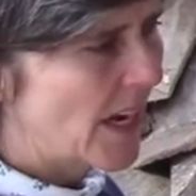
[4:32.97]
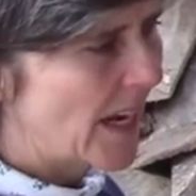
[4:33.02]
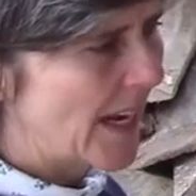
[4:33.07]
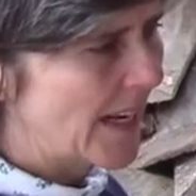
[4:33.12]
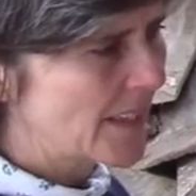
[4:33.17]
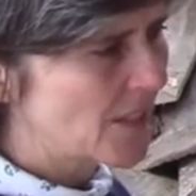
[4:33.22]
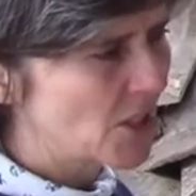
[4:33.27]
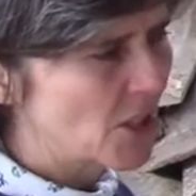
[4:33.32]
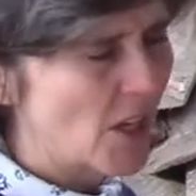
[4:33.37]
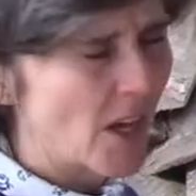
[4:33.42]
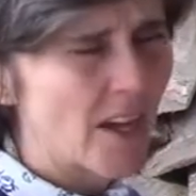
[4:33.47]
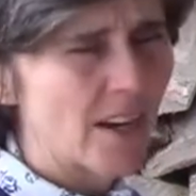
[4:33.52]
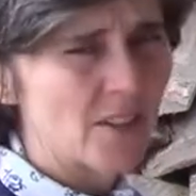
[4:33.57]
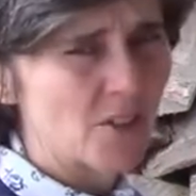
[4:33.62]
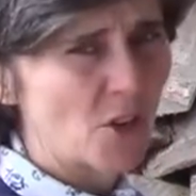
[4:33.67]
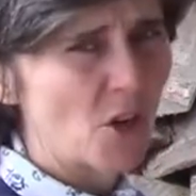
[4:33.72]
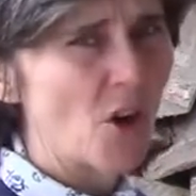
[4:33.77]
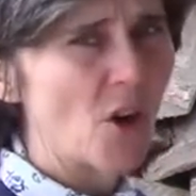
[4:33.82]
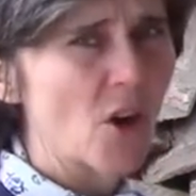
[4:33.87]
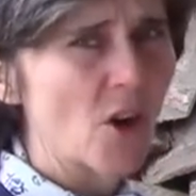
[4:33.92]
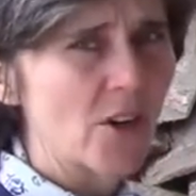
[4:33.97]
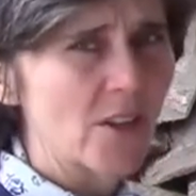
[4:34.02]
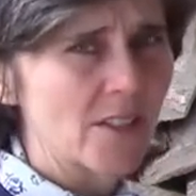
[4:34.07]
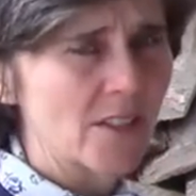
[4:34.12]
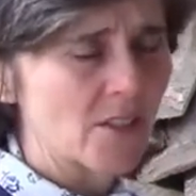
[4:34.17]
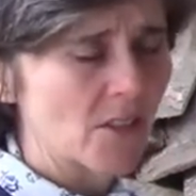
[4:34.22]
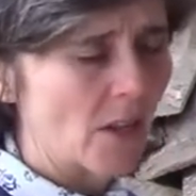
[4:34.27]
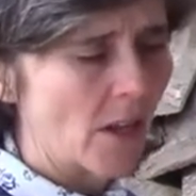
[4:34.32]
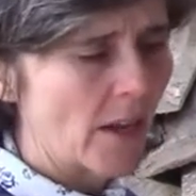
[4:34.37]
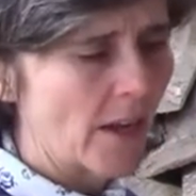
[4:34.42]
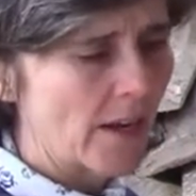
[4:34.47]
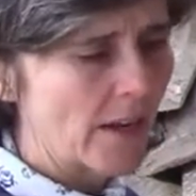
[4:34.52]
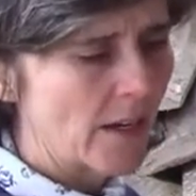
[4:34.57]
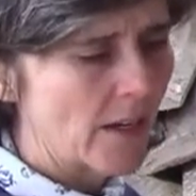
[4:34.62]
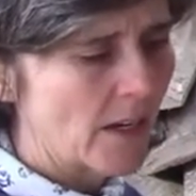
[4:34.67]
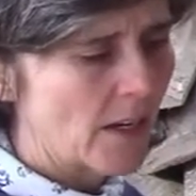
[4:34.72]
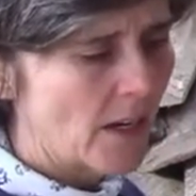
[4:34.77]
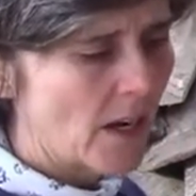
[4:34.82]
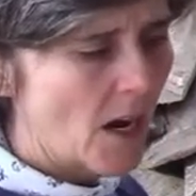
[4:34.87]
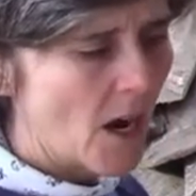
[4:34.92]
it's not as hard as like
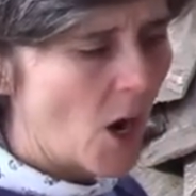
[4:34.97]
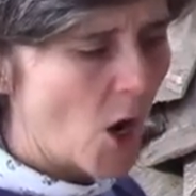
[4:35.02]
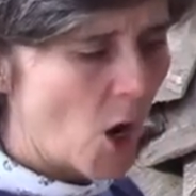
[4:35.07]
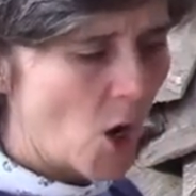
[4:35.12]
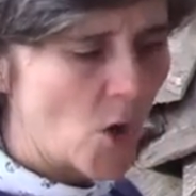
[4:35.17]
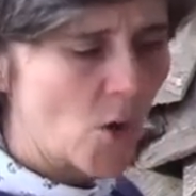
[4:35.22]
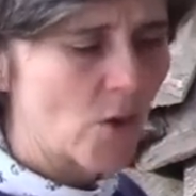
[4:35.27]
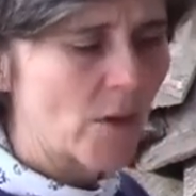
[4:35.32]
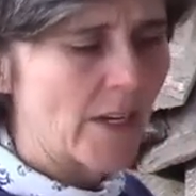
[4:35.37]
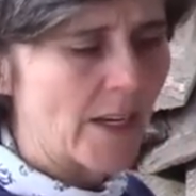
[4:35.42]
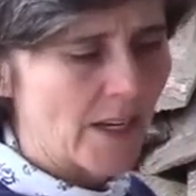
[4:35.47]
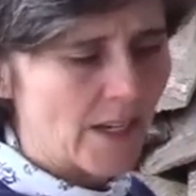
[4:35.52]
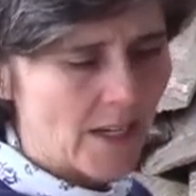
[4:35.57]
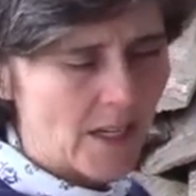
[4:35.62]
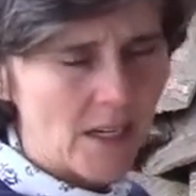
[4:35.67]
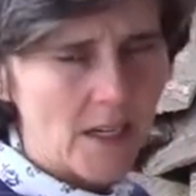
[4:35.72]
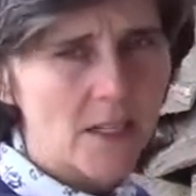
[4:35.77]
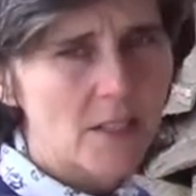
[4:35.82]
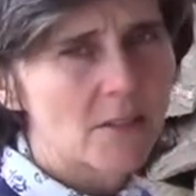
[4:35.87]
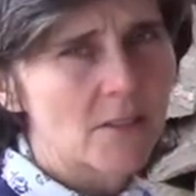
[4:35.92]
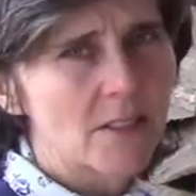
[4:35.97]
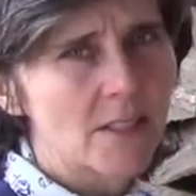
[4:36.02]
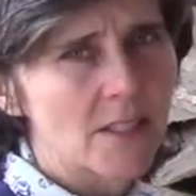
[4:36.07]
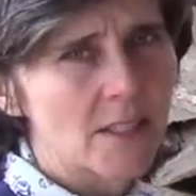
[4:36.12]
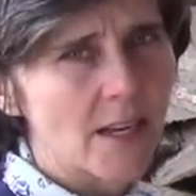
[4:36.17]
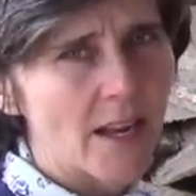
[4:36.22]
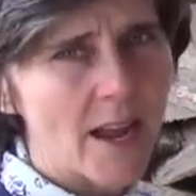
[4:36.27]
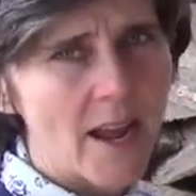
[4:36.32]
oak and hickory and